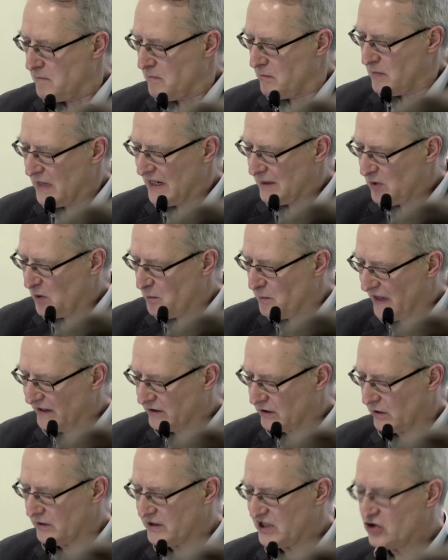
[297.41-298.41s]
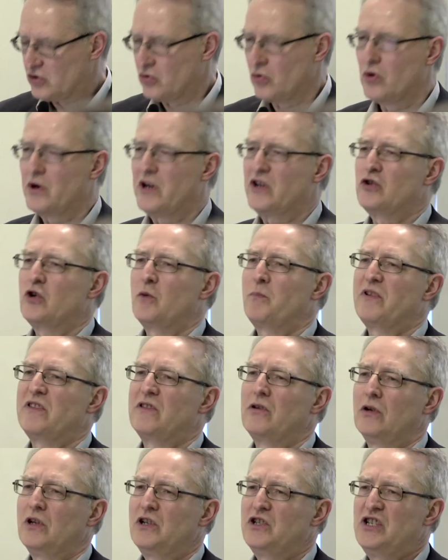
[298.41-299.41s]
maybe mental disorders or
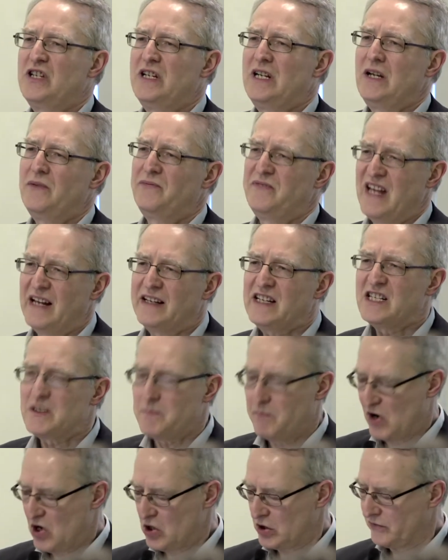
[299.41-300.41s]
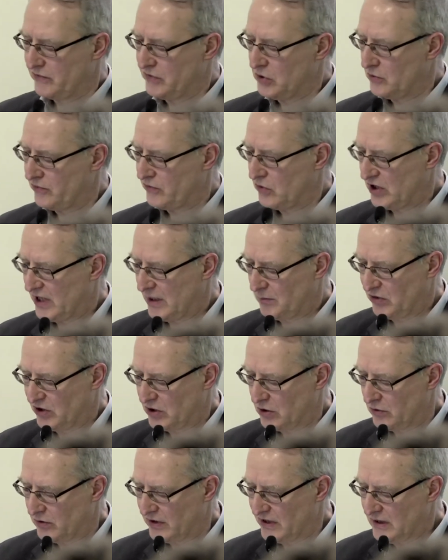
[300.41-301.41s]
pathology, if that is part of your
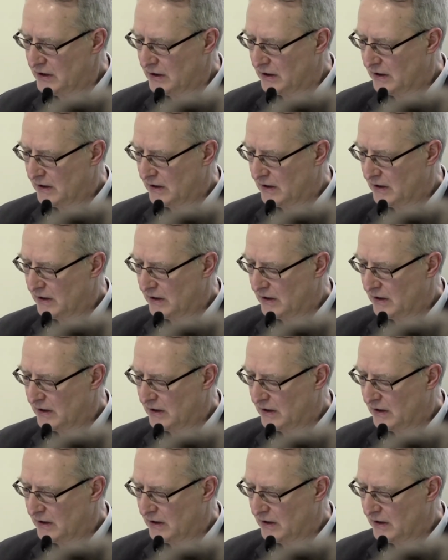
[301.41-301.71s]
vocabulary,